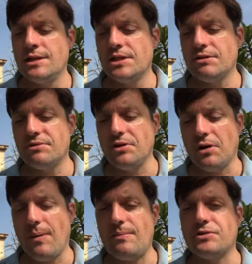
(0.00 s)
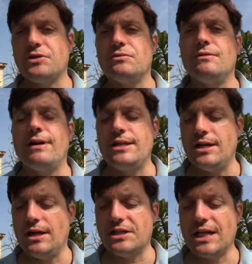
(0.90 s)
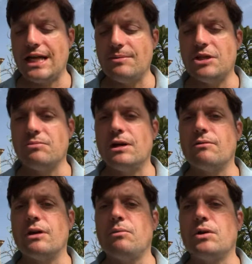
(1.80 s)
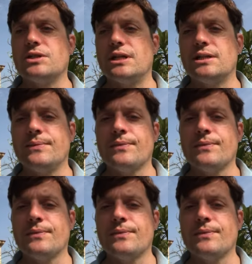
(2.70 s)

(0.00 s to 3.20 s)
So he was not going to be able to invade the United Kingdom, which he really, really wanted.